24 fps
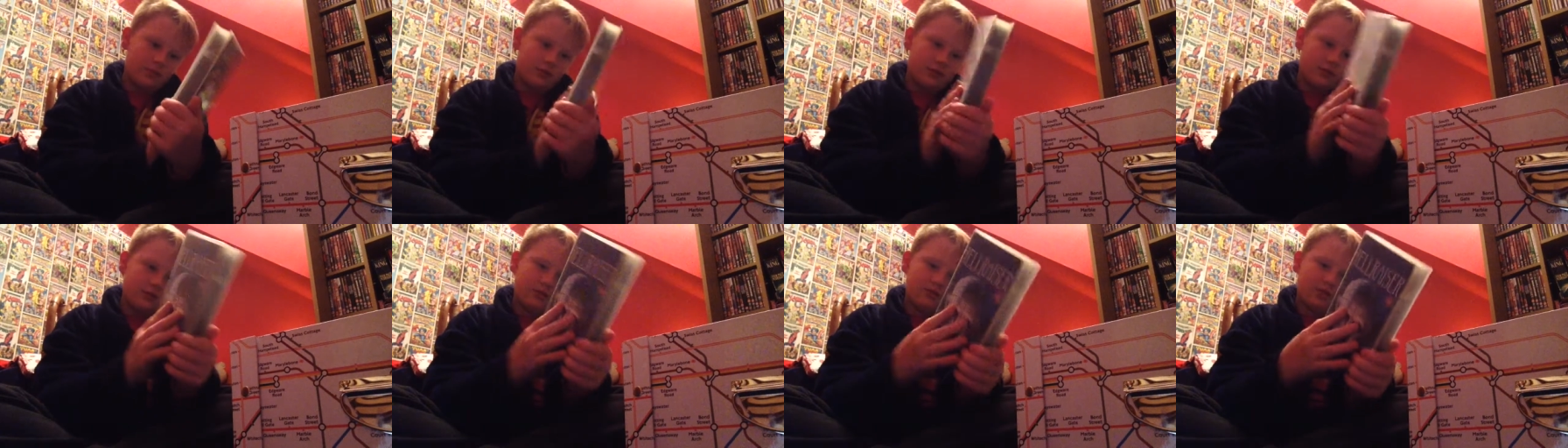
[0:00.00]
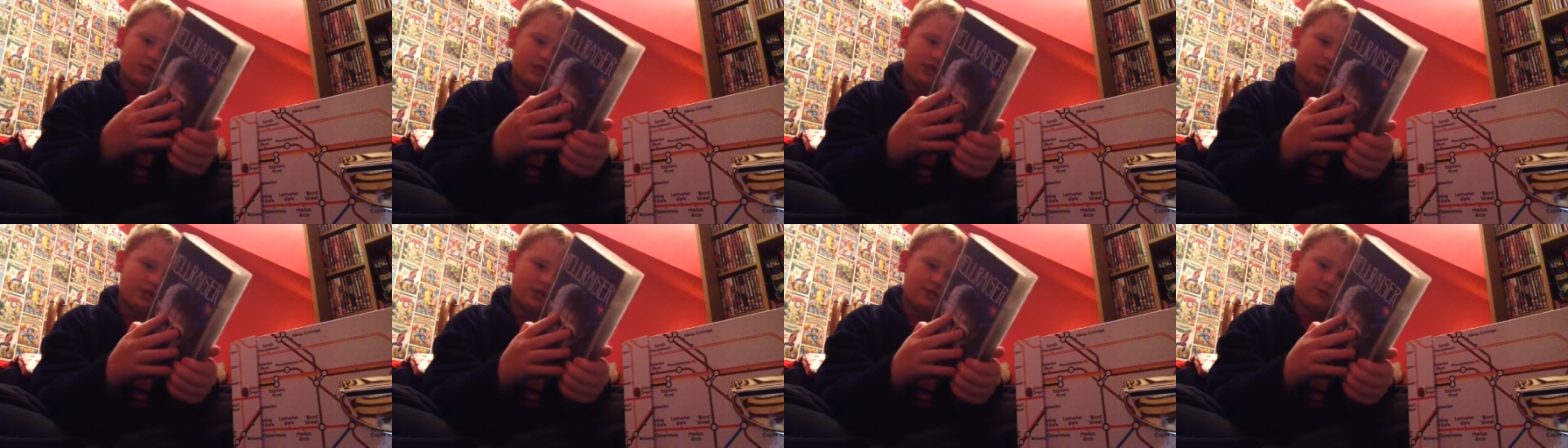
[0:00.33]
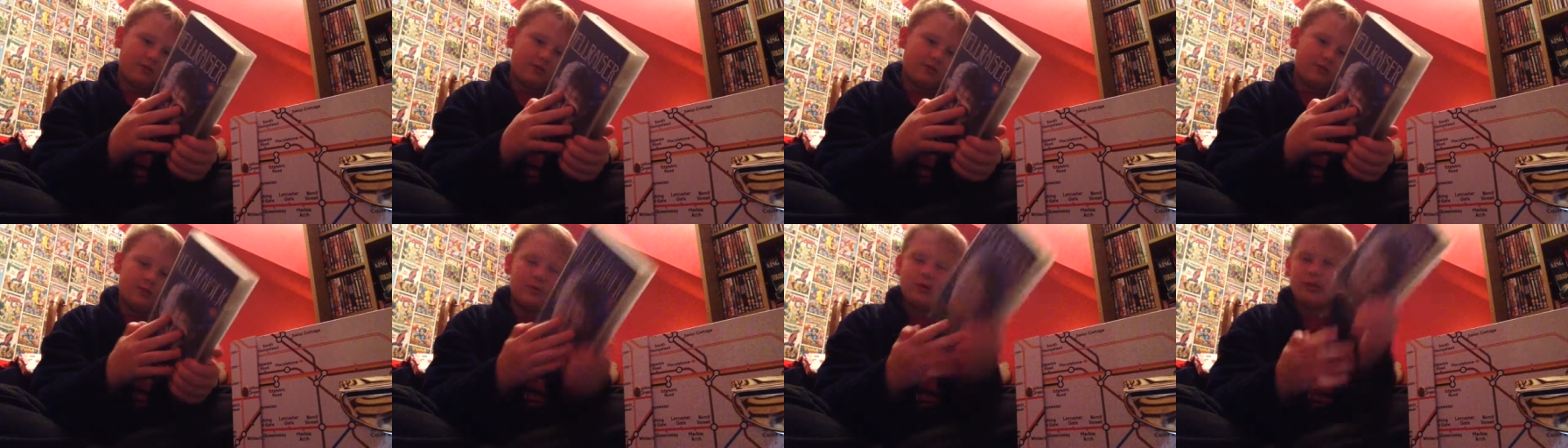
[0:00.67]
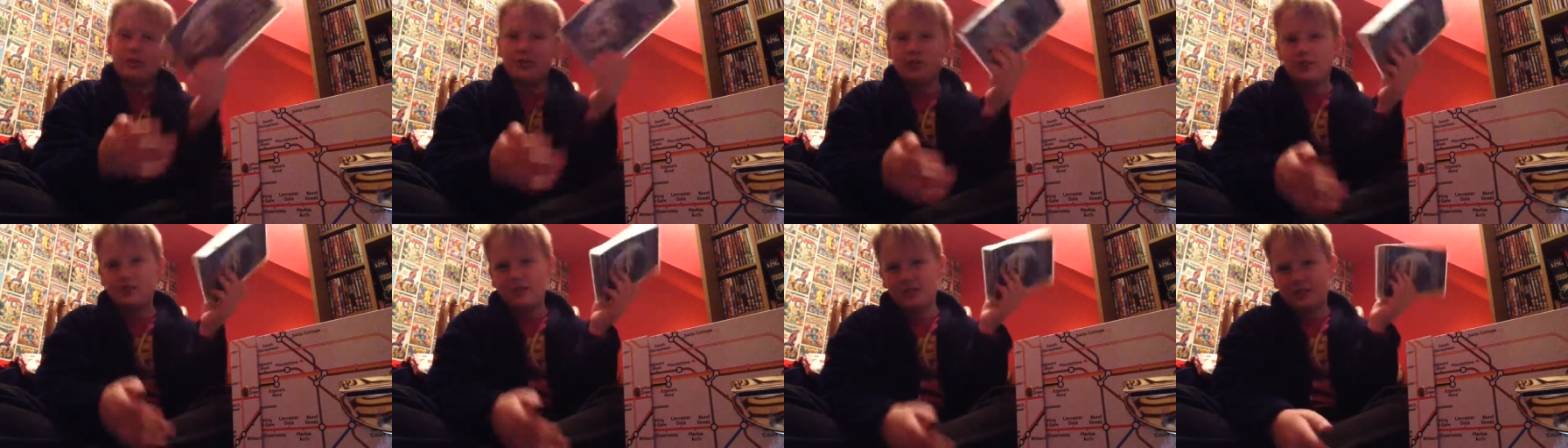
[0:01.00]
Come
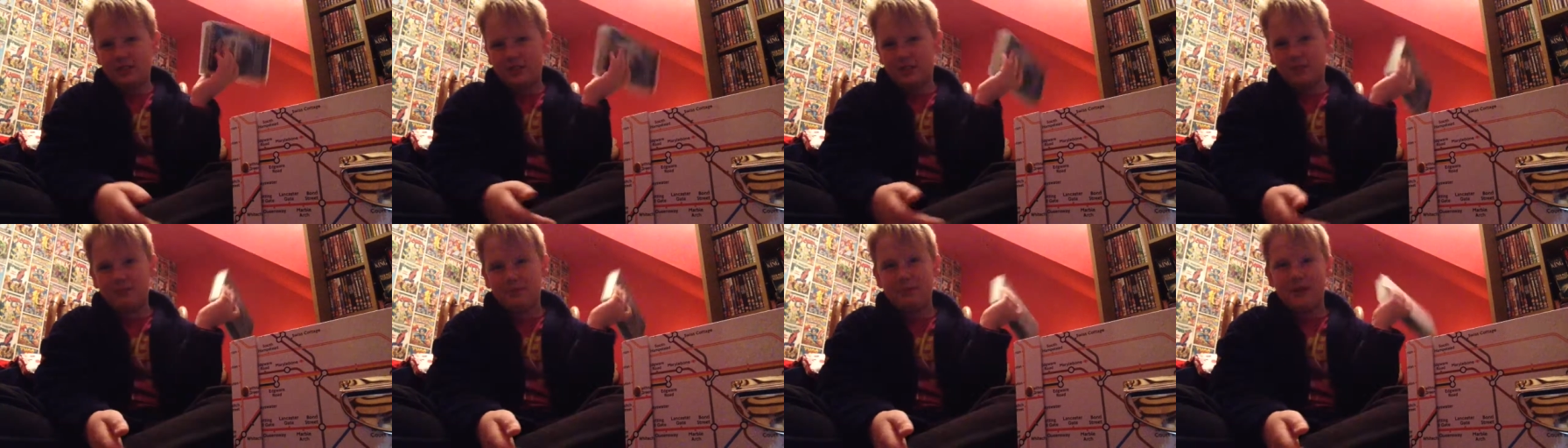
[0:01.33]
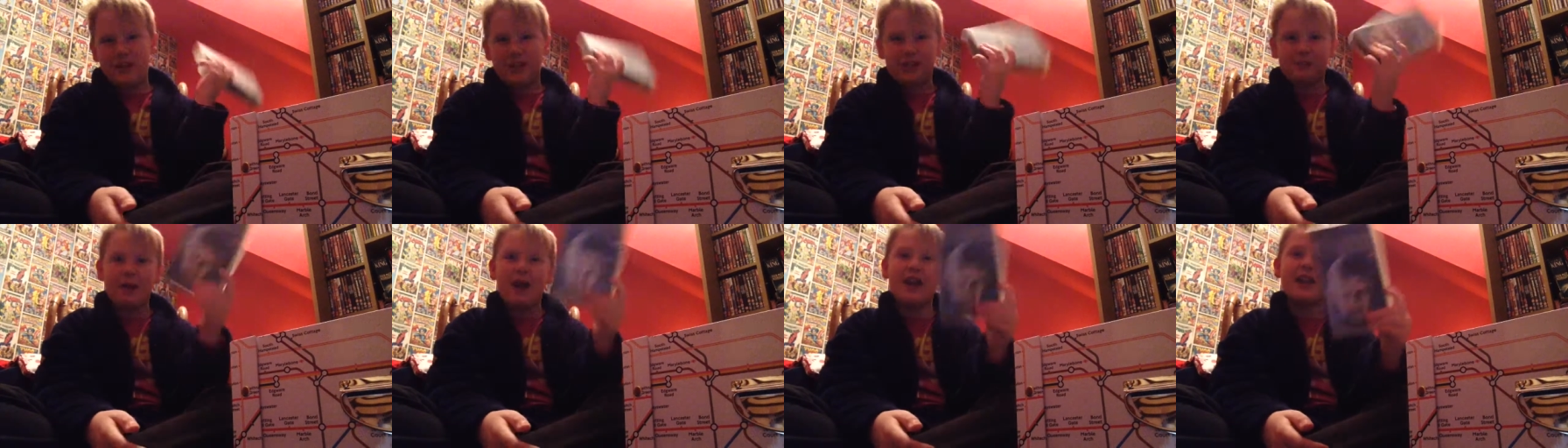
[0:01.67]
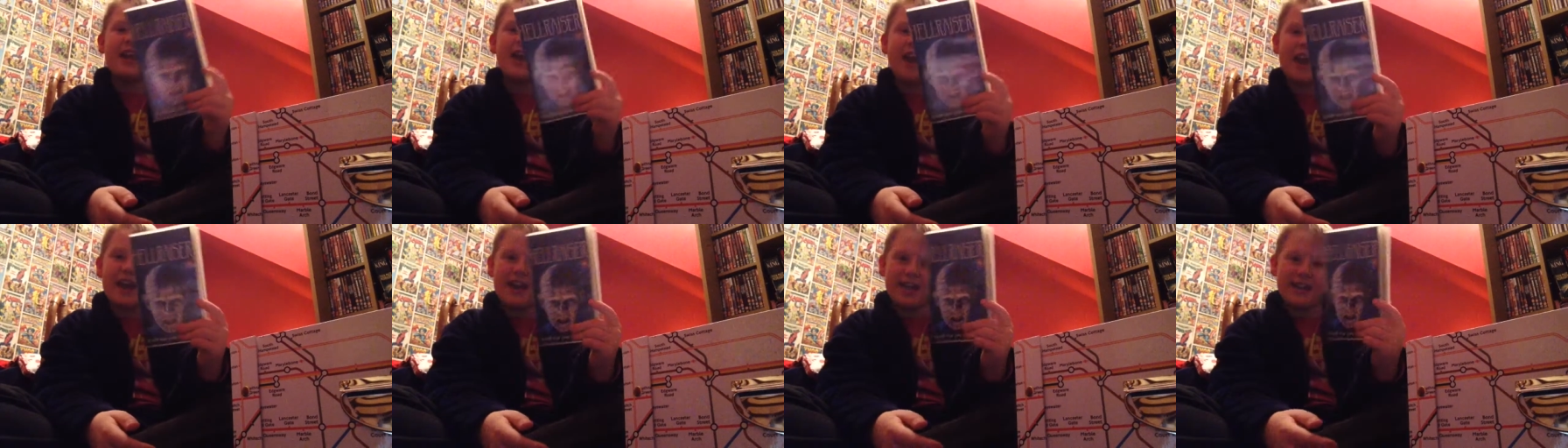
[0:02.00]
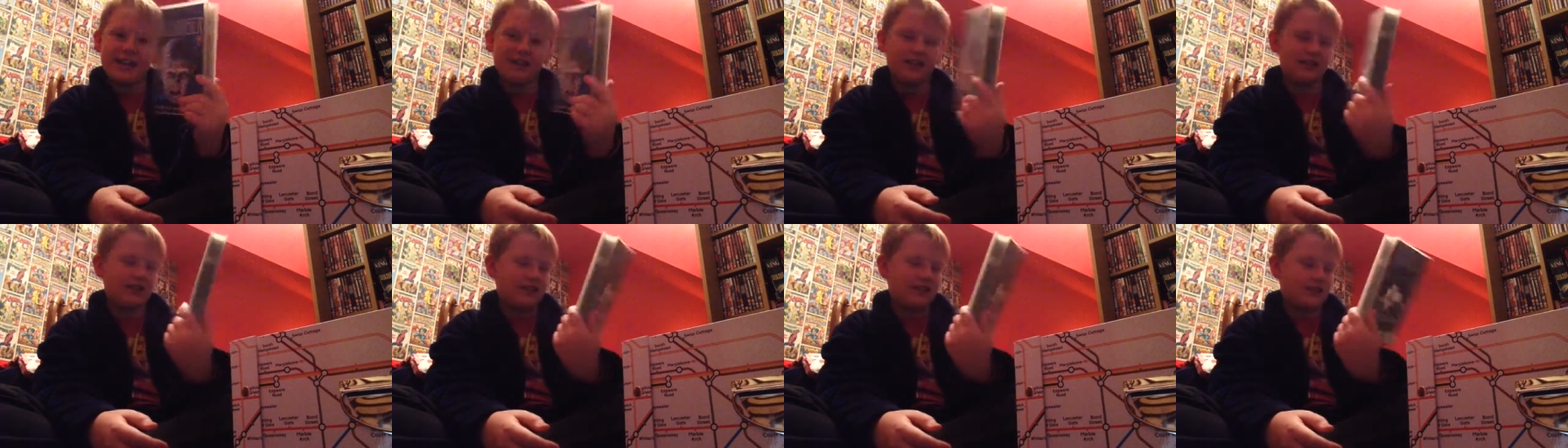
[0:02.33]
on, it's, Pinhead.
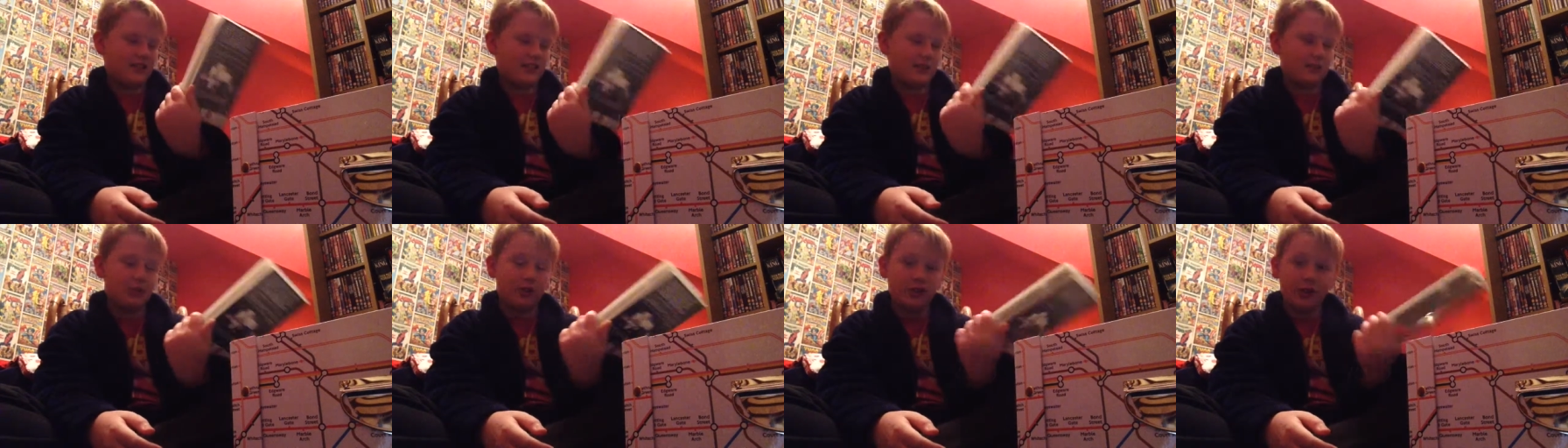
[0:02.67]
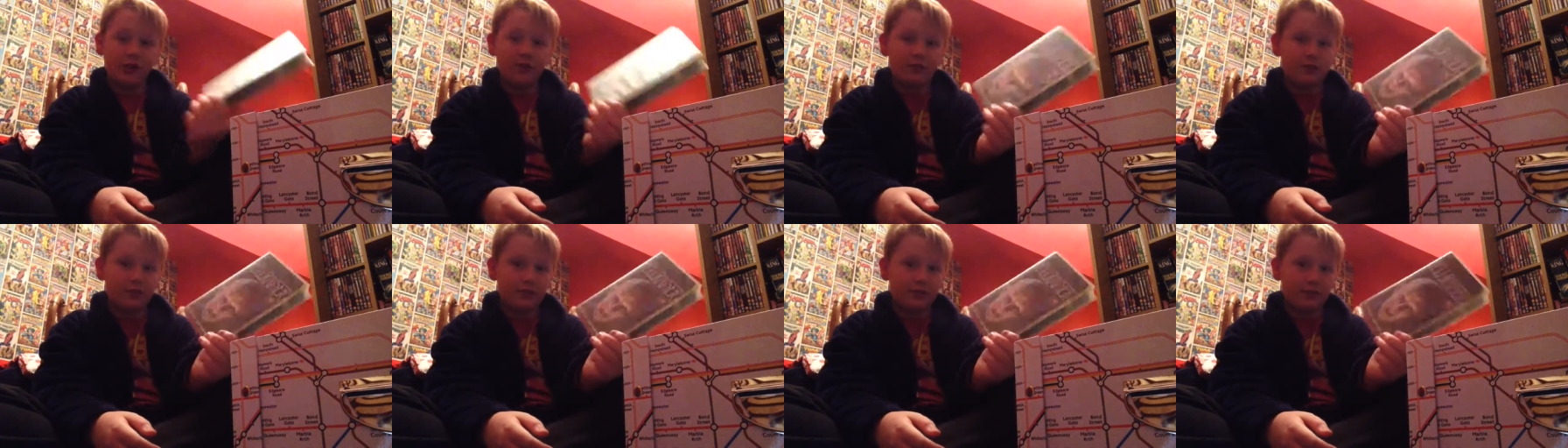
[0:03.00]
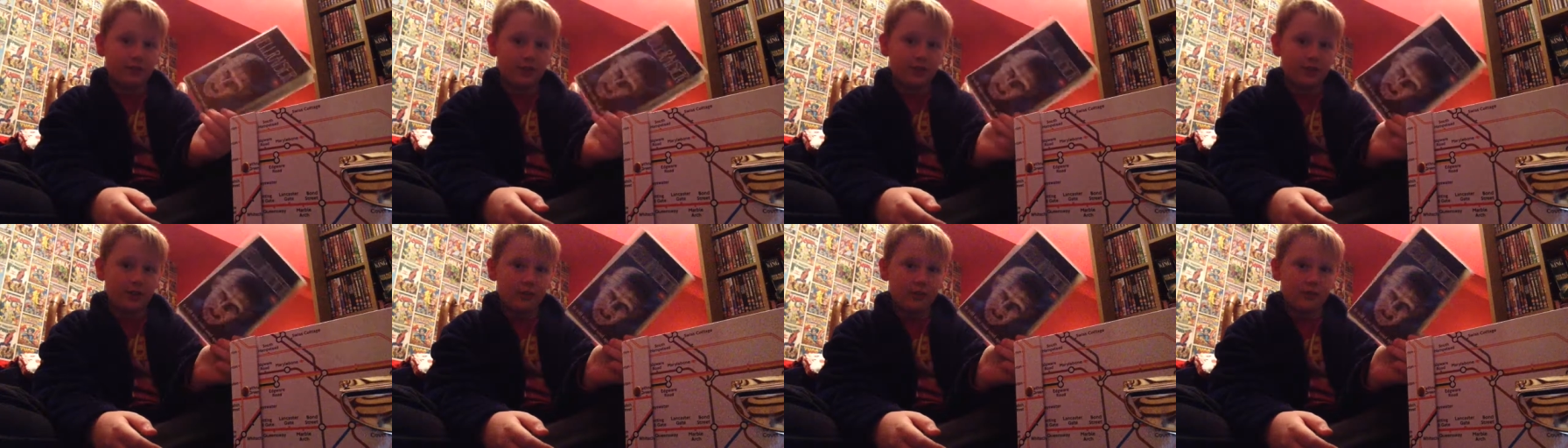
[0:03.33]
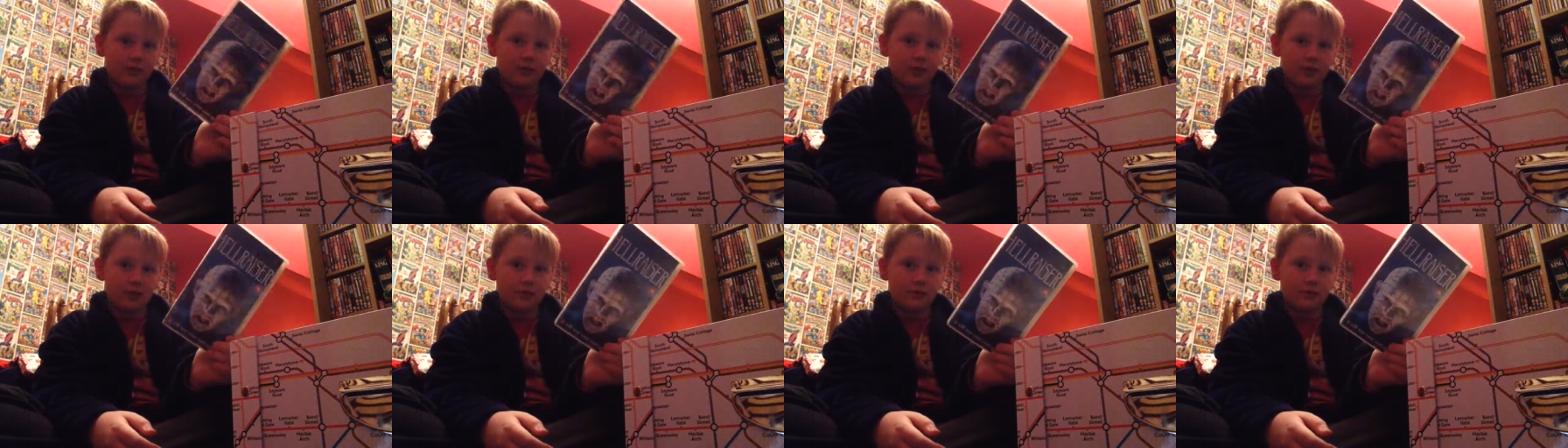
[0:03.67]
I'm looking out for the
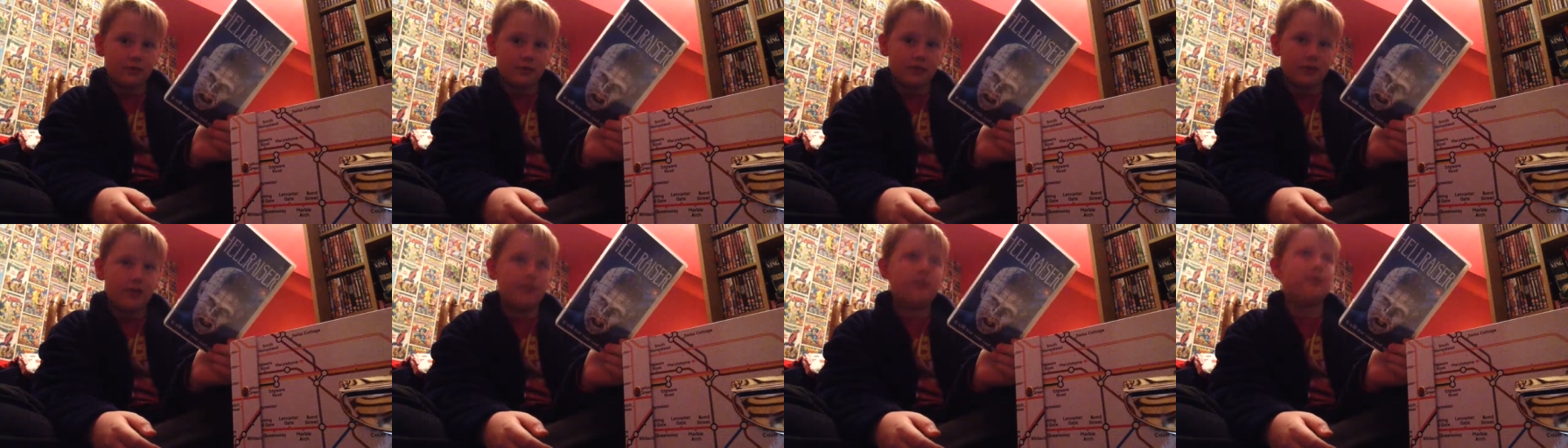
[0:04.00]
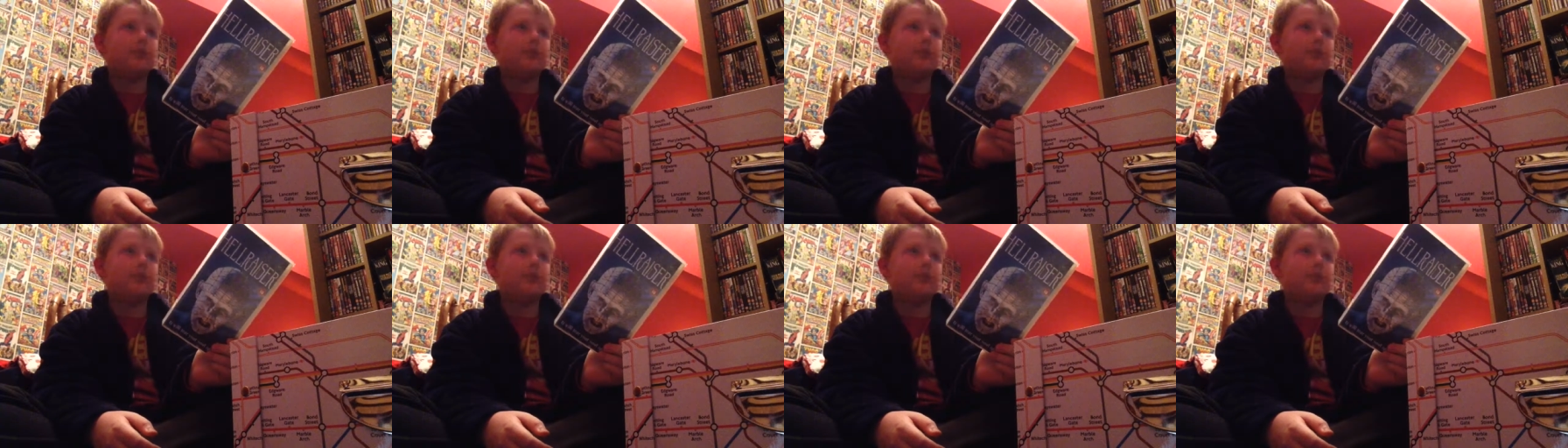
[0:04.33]
original Freddy